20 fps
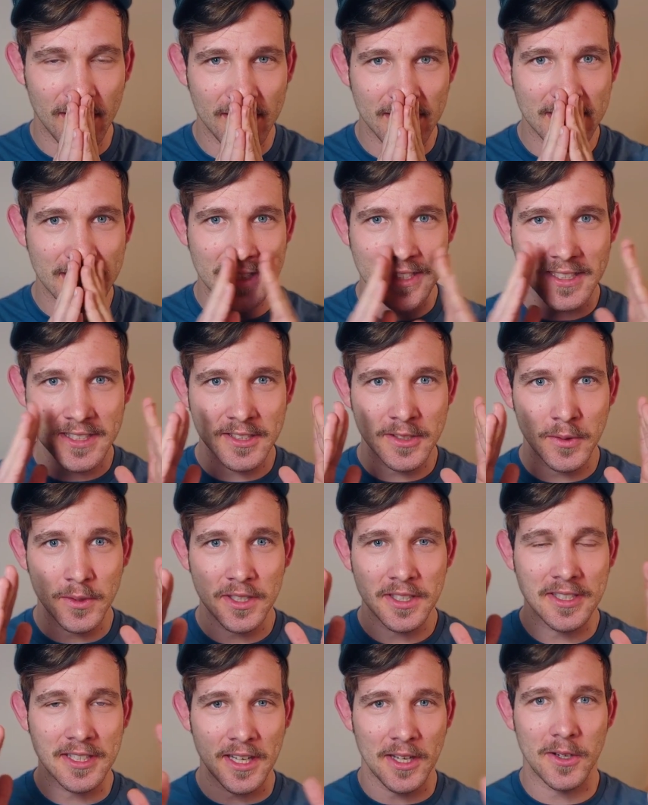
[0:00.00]
this is going
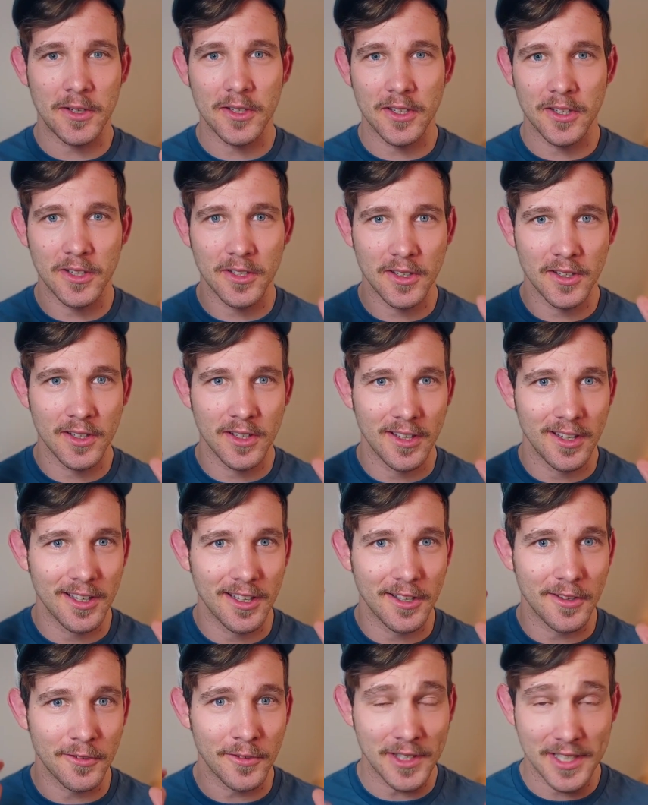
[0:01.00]
to sound
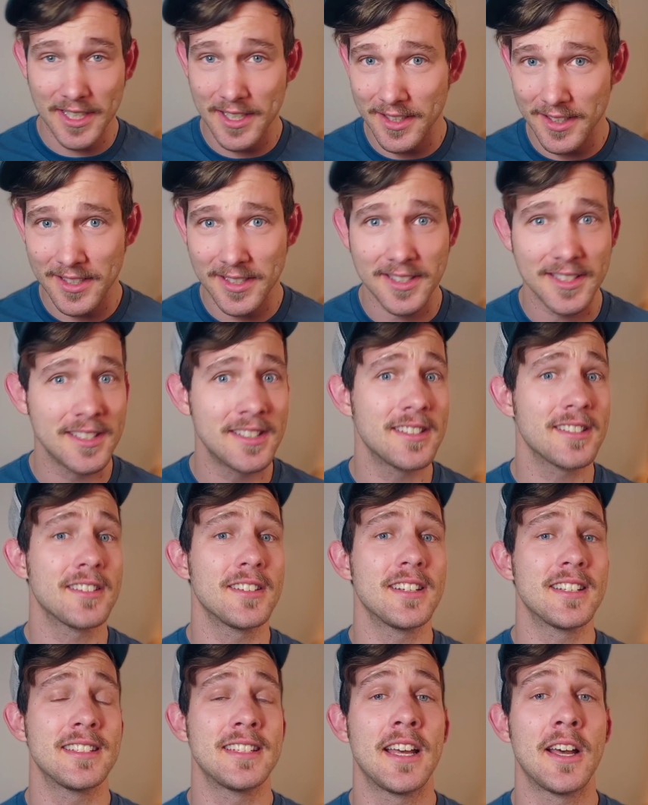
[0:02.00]
ridiculous. This is going
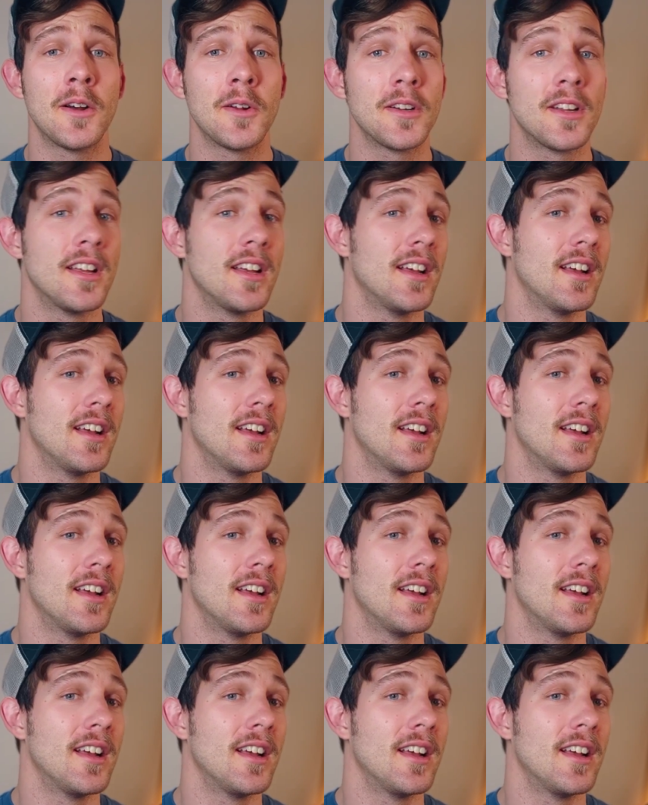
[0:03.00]
to sound